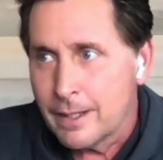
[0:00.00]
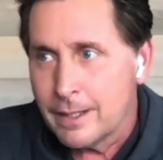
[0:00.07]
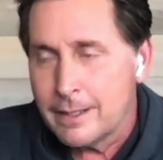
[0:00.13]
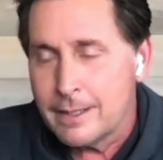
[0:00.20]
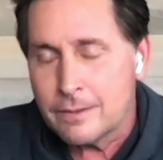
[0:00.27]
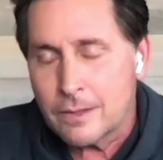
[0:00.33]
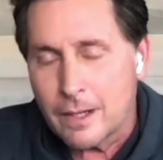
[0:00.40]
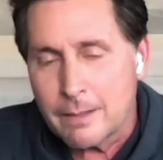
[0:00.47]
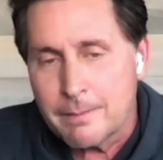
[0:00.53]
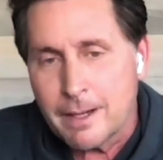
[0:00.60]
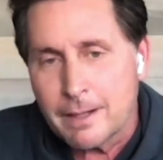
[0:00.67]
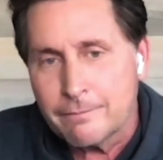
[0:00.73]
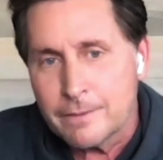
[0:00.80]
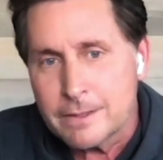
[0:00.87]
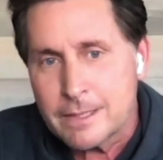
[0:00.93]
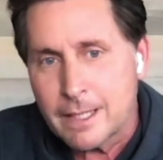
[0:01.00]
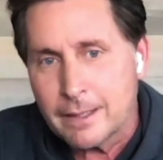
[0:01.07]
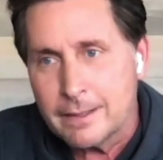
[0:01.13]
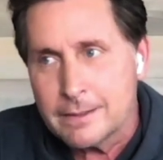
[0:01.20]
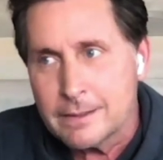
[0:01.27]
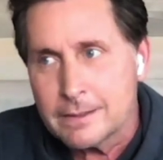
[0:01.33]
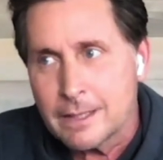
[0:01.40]
And he thought about it for a
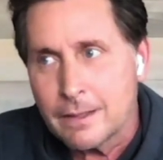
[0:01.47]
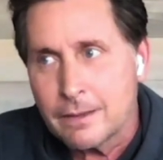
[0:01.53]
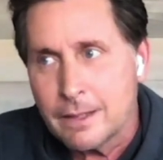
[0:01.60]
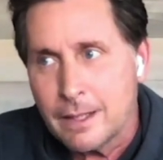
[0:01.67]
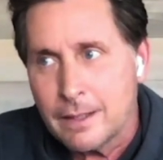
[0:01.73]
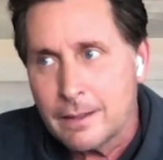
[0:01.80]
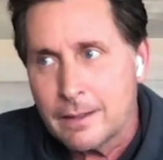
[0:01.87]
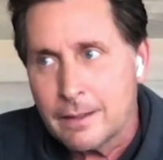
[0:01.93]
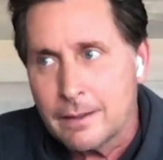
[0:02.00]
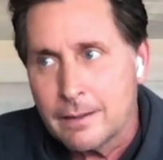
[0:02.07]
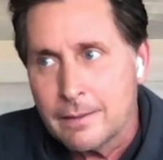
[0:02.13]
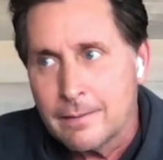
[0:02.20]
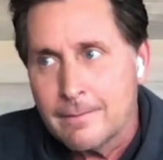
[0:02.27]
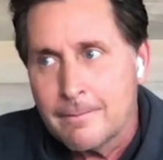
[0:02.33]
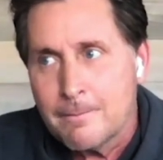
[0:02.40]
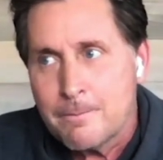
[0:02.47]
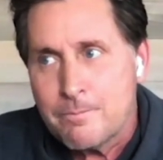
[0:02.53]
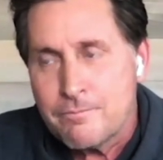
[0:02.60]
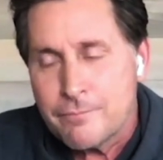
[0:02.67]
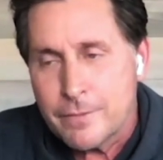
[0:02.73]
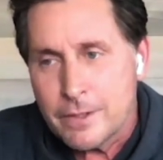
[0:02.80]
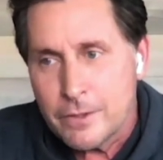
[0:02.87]
second. He says, I think
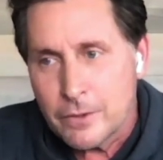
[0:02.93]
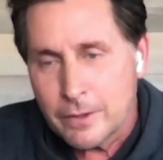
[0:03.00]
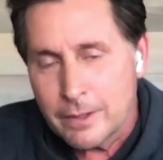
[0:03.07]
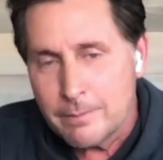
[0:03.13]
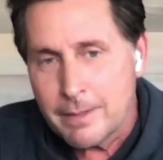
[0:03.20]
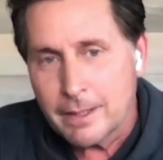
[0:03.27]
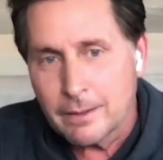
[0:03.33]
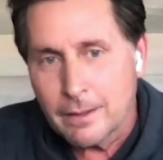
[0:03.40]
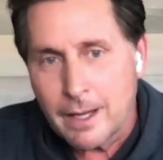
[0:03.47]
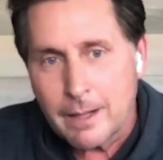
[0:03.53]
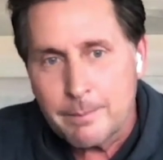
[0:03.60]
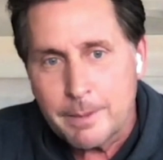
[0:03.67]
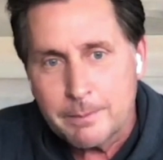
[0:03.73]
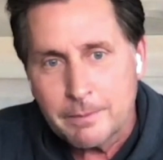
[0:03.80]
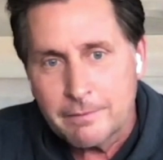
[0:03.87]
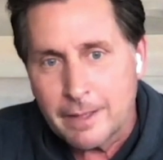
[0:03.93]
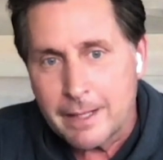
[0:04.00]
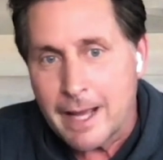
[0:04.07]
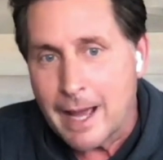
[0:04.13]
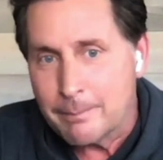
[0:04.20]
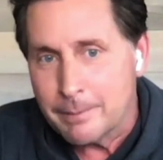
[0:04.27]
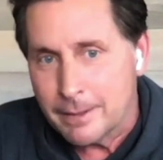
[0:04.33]
you're going to make a lot of people very
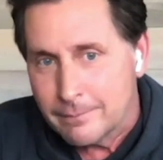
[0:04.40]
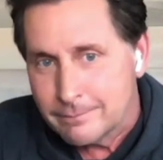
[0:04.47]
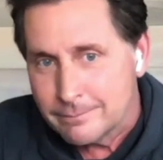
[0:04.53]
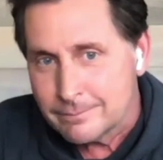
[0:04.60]
happy.